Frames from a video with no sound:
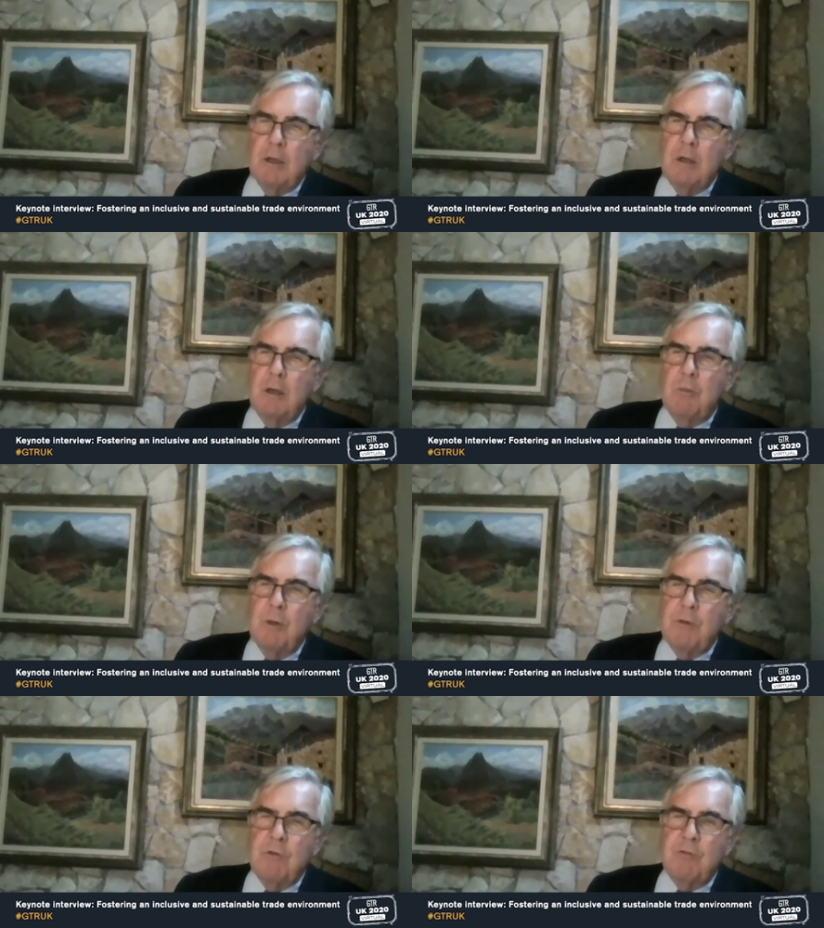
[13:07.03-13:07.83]

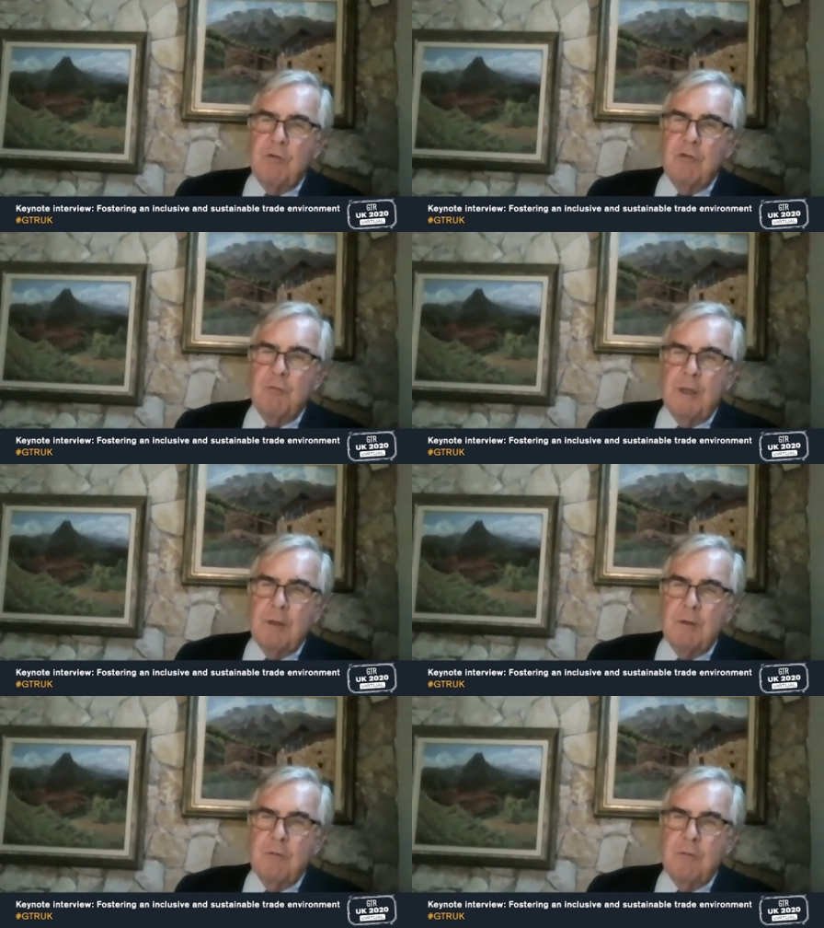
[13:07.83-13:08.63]
with decision
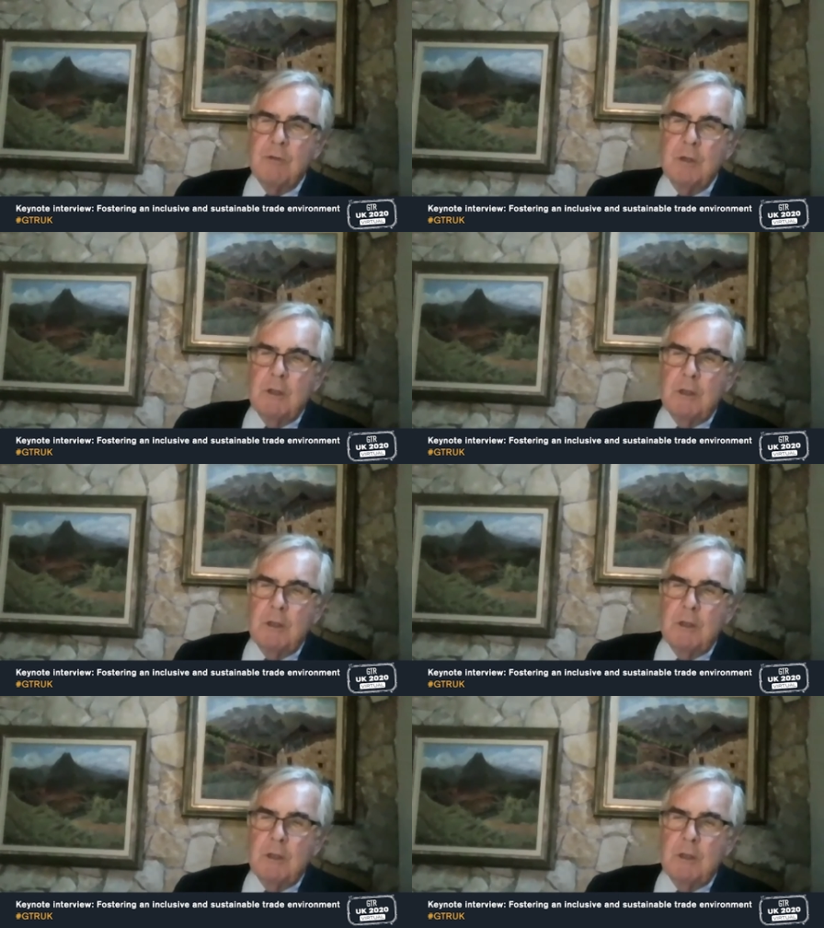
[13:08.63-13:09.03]
makers,